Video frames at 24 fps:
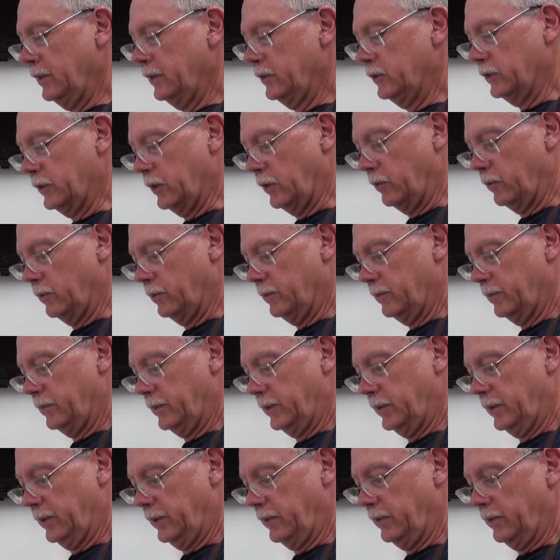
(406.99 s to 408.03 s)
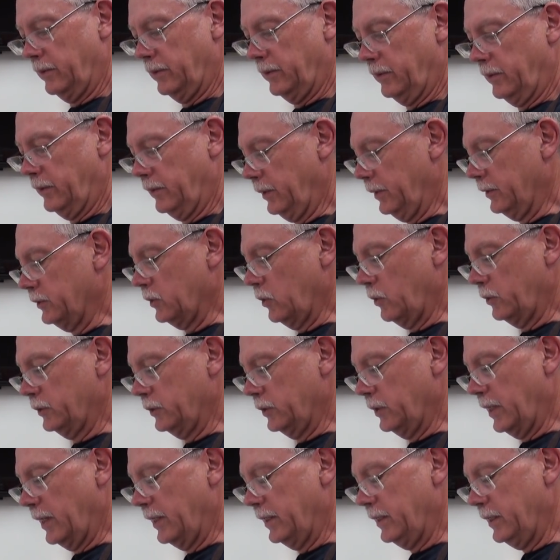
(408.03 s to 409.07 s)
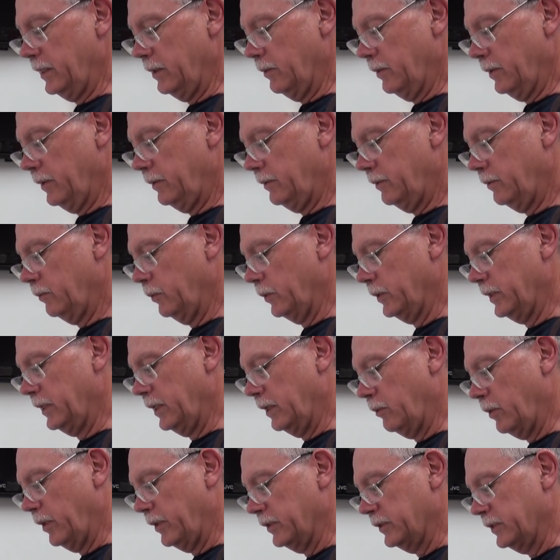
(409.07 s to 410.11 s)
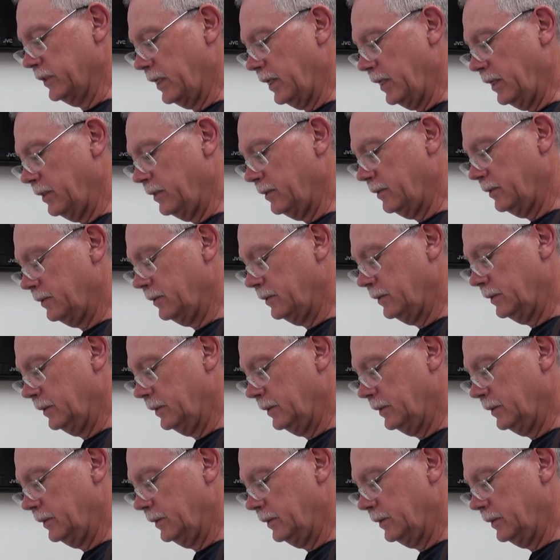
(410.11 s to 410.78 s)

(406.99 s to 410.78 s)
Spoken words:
So it's always a good idea when you get them on the skin,